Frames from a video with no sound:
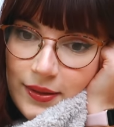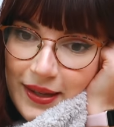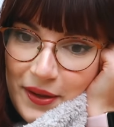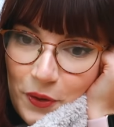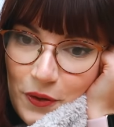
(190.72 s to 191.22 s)

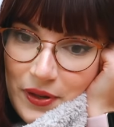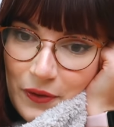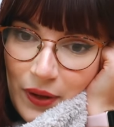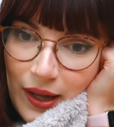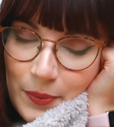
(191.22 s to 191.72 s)
seeing all of the
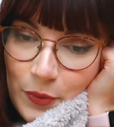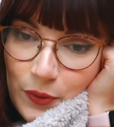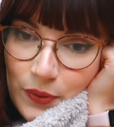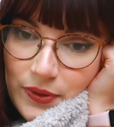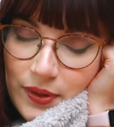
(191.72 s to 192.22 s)
different
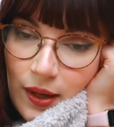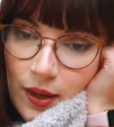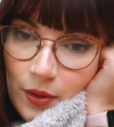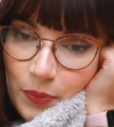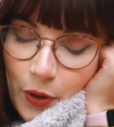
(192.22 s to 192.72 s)
animals.
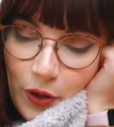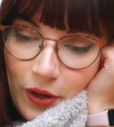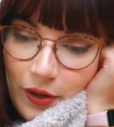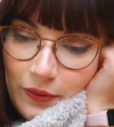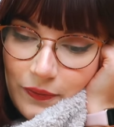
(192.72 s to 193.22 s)

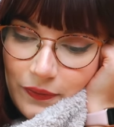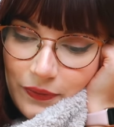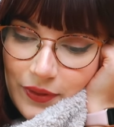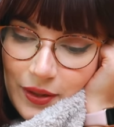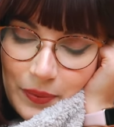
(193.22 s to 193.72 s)
Polo,
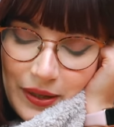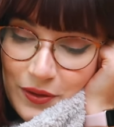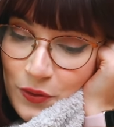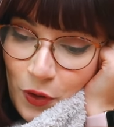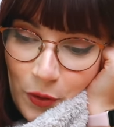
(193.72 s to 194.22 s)

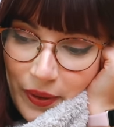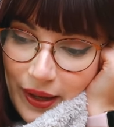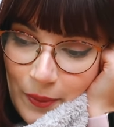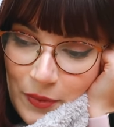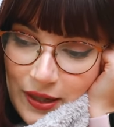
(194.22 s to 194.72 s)
please don't knock my
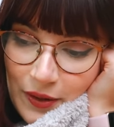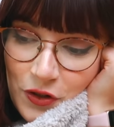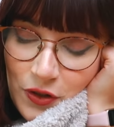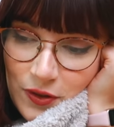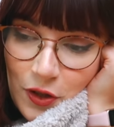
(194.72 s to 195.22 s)
camera down.
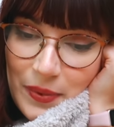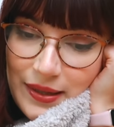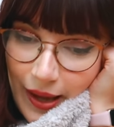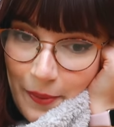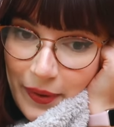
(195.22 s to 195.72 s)
It just took
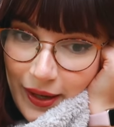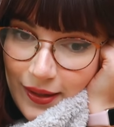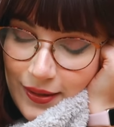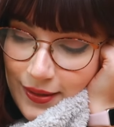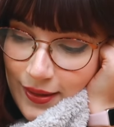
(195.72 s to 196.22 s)
me ten
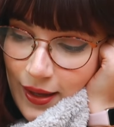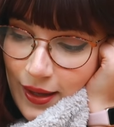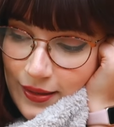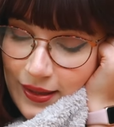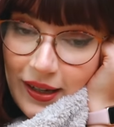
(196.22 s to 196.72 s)
minutes
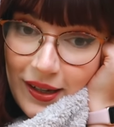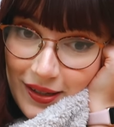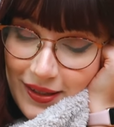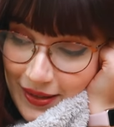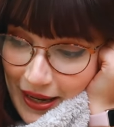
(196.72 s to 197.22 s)
to get it
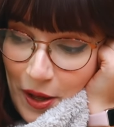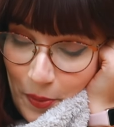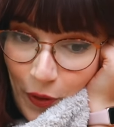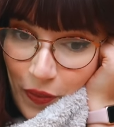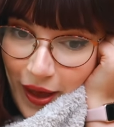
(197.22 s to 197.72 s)
to stay
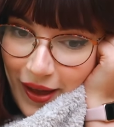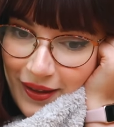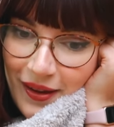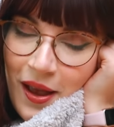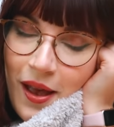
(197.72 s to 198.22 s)
up on
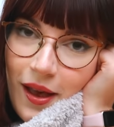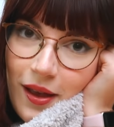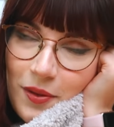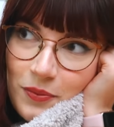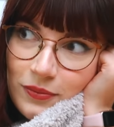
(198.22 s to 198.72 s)
there.
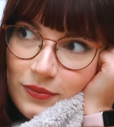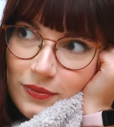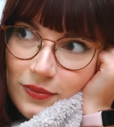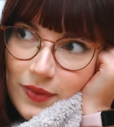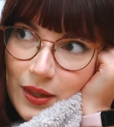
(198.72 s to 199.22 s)
Um,
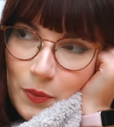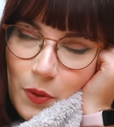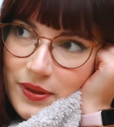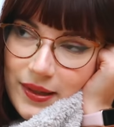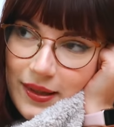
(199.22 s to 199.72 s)

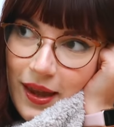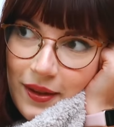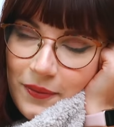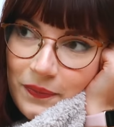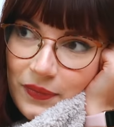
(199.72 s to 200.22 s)
what was I
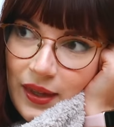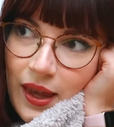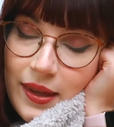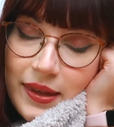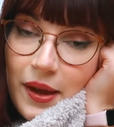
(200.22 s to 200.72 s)
saying?
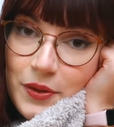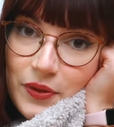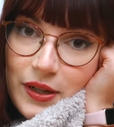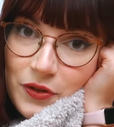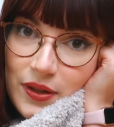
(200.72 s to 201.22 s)
Yeah, it was
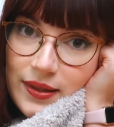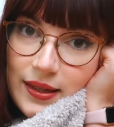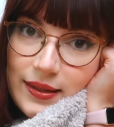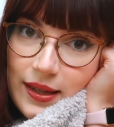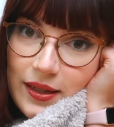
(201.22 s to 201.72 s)
really
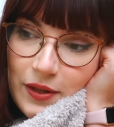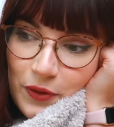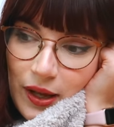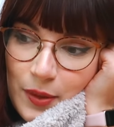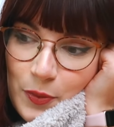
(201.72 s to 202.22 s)
interesting seeing the
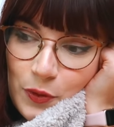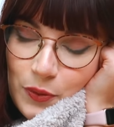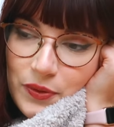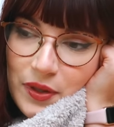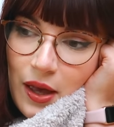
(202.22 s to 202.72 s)
different
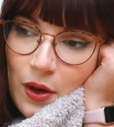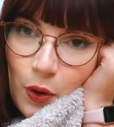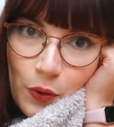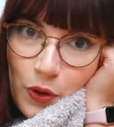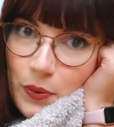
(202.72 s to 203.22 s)
animals.
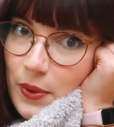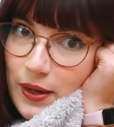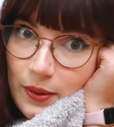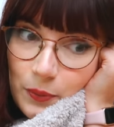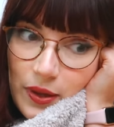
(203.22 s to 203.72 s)
Although
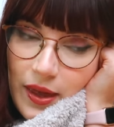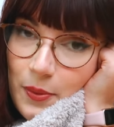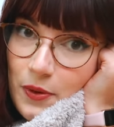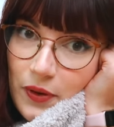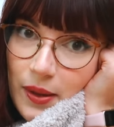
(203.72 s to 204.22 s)
we're, we're
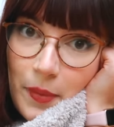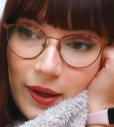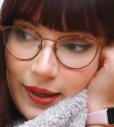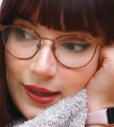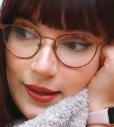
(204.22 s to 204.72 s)
there with like
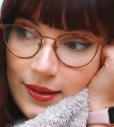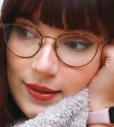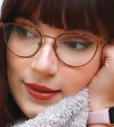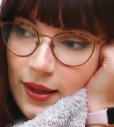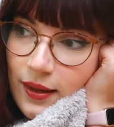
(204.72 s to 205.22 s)
monkeys,